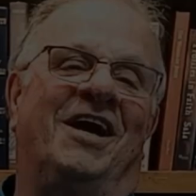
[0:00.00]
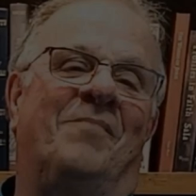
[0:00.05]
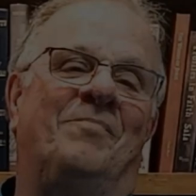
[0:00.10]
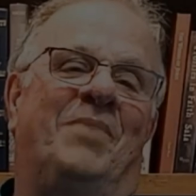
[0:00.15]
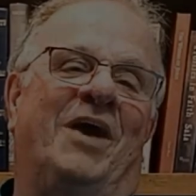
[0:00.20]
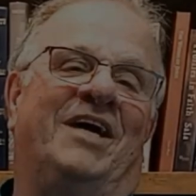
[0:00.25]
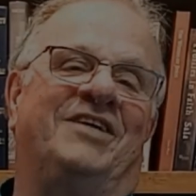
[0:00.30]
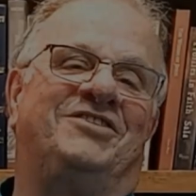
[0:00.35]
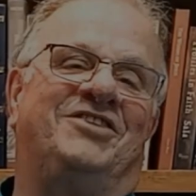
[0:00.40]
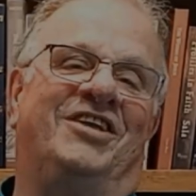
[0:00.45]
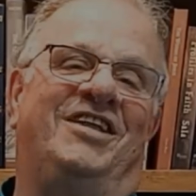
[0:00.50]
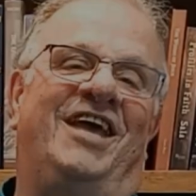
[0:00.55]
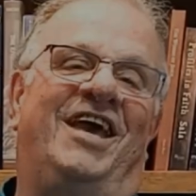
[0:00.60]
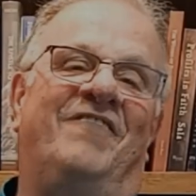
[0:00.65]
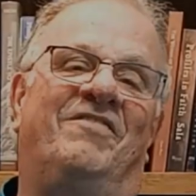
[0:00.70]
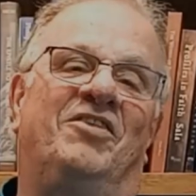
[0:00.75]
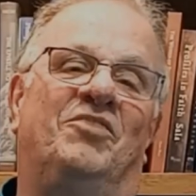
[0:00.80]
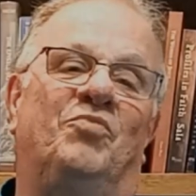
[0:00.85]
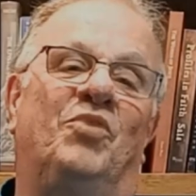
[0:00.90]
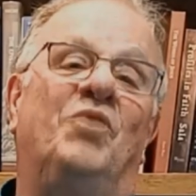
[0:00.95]
I'm Pastor
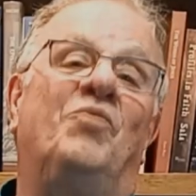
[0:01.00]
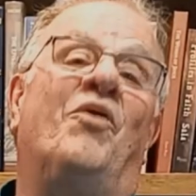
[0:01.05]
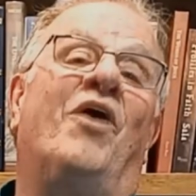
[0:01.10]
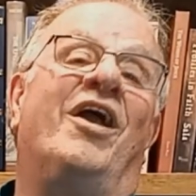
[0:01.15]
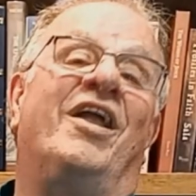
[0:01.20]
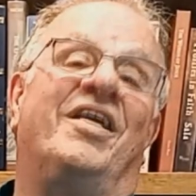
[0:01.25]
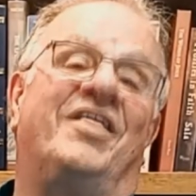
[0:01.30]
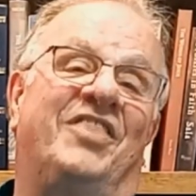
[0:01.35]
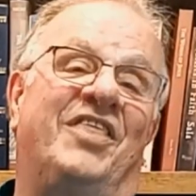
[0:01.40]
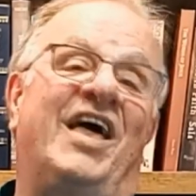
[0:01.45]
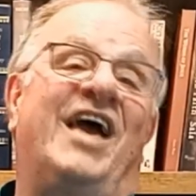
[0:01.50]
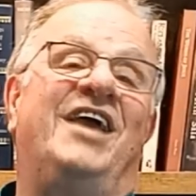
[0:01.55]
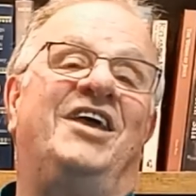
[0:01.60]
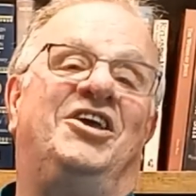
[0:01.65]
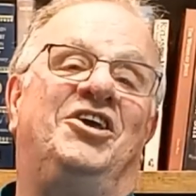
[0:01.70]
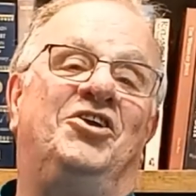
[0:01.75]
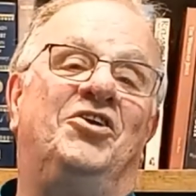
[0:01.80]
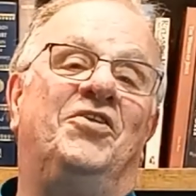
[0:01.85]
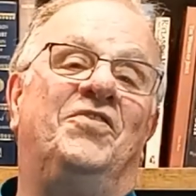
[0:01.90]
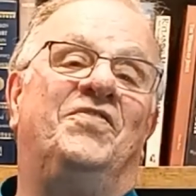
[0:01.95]
David. We want to
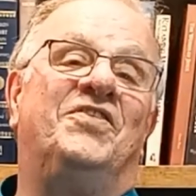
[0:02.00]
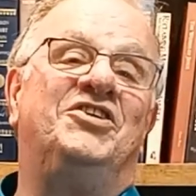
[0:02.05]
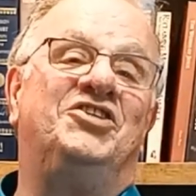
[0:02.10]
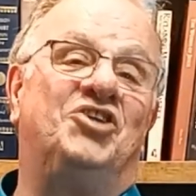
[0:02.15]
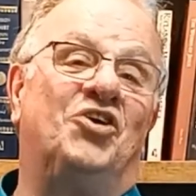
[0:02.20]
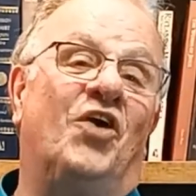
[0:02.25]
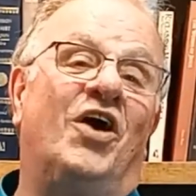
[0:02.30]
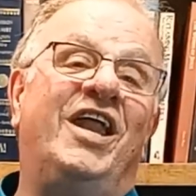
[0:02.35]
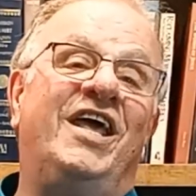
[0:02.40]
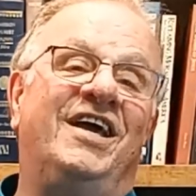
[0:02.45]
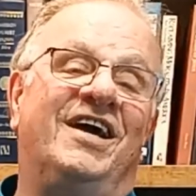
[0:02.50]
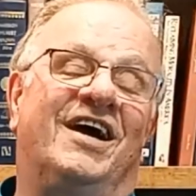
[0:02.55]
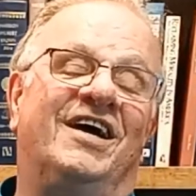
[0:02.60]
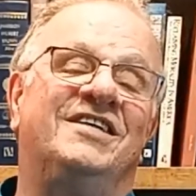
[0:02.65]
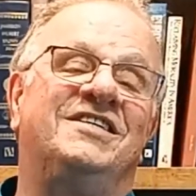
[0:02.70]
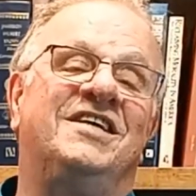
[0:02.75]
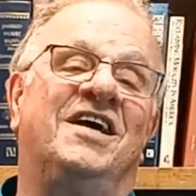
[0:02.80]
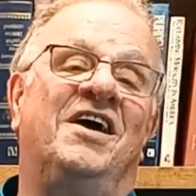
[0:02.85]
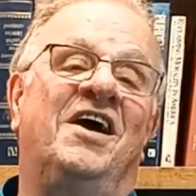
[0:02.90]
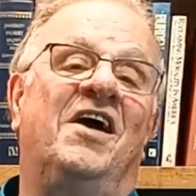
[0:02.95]
thank you for joining
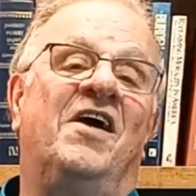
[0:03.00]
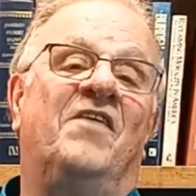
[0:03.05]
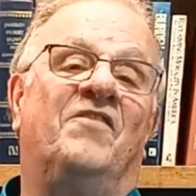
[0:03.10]
us